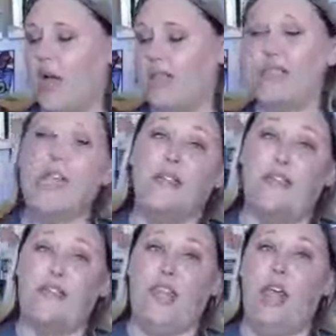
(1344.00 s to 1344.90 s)

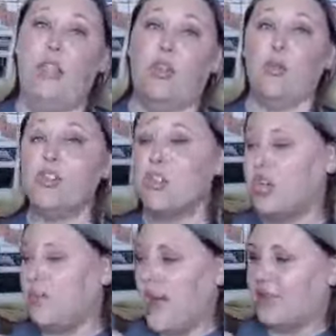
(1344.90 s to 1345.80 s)
safe, that they're
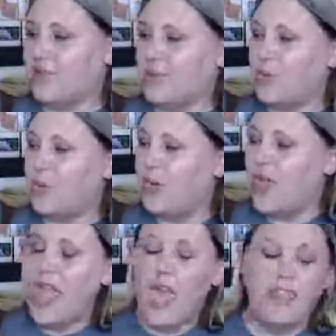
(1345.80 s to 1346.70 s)
returning back to school
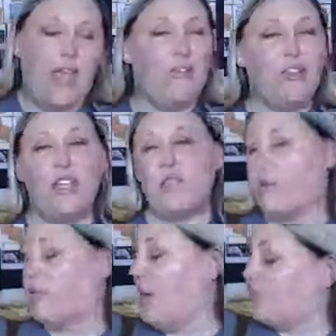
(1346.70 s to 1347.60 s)
and that everything's
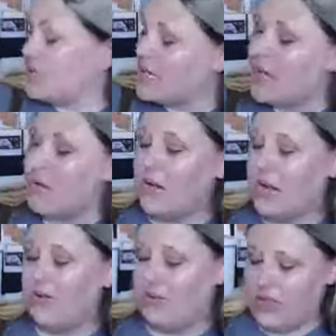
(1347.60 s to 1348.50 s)
been wiped down
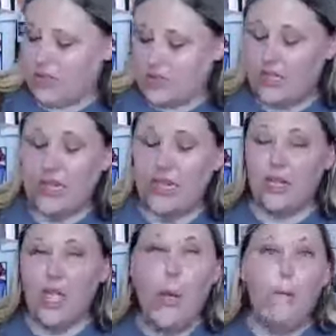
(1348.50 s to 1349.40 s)
and everything's
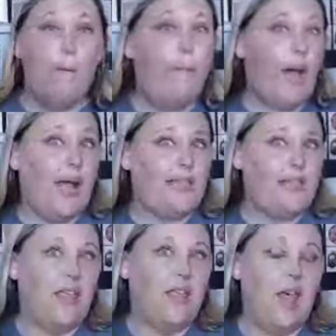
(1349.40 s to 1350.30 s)
clean, but
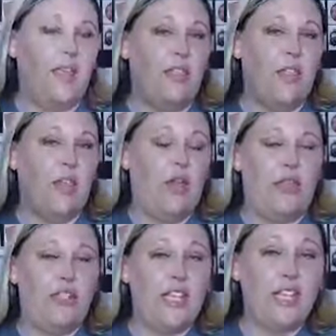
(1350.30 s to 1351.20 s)
that
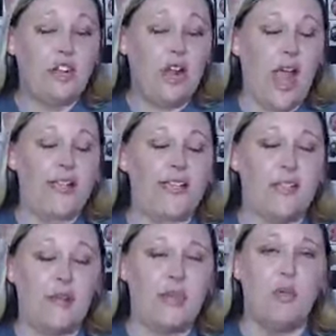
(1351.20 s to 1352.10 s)
the teacher has
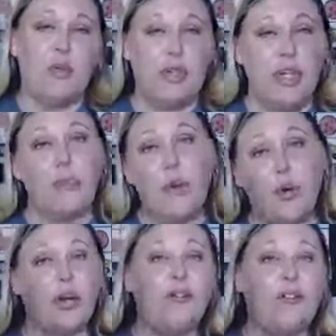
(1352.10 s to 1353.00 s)
something really
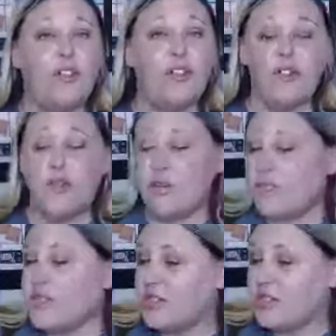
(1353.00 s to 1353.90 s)
important for the
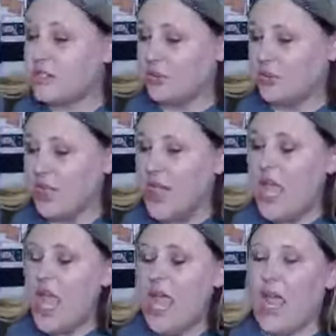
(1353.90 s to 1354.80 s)
students to do.
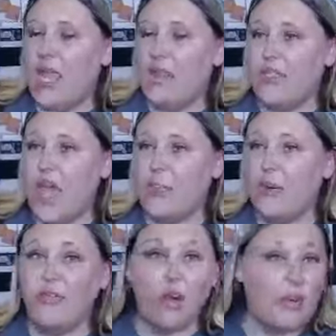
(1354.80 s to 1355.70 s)
And that
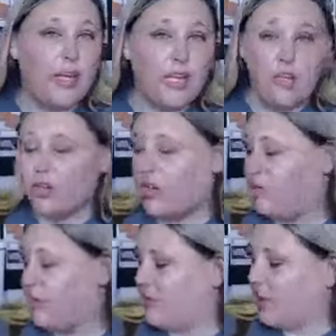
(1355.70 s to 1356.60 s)
before we can
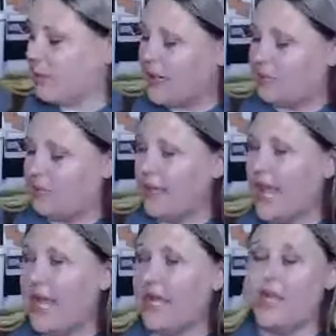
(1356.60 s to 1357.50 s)
learn, before we can
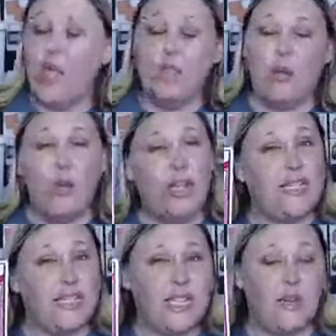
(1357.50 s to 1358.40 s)
play, that we
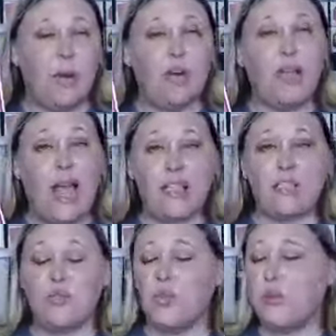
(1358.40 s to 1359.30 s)
need to keep our
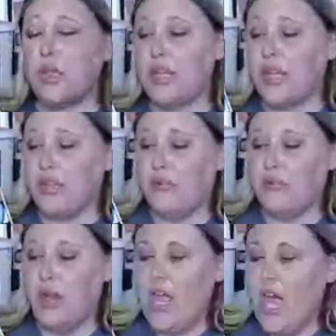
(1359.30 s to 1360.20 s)
classroom clean.
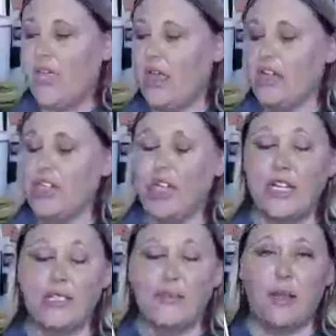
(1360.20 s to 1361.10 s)
And then she
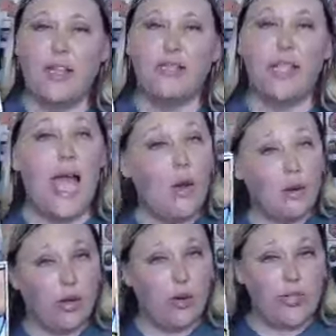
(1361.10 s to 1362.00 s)
explains how
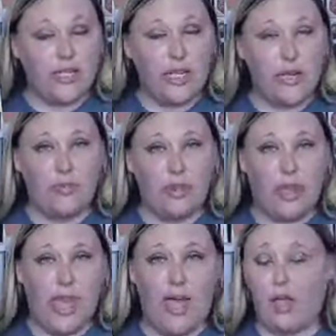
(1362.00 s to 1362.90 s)
we're going to keep the
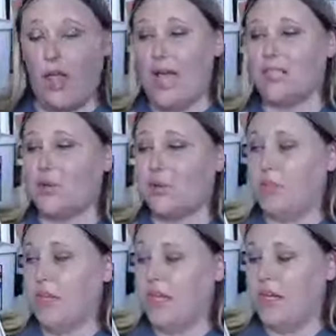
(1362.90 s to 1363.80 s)
classroom
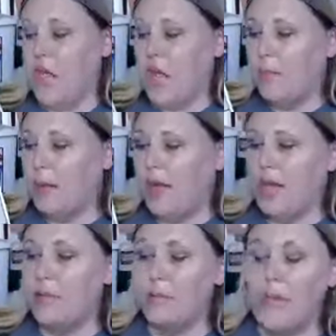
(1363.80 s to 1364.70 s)
clean by
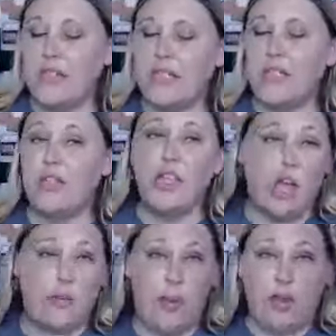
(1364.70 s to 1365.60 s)
implementing the
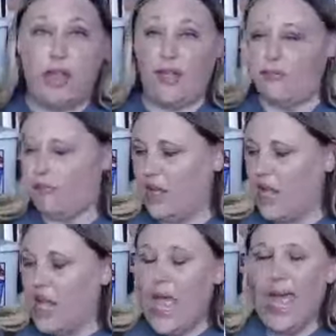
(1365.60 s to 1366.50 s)
Yuck Bucket.
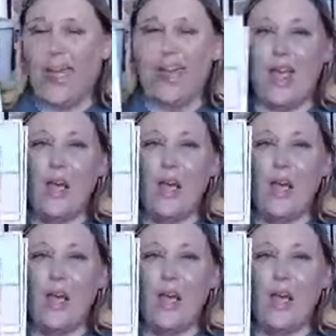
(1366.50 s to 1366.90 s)
And I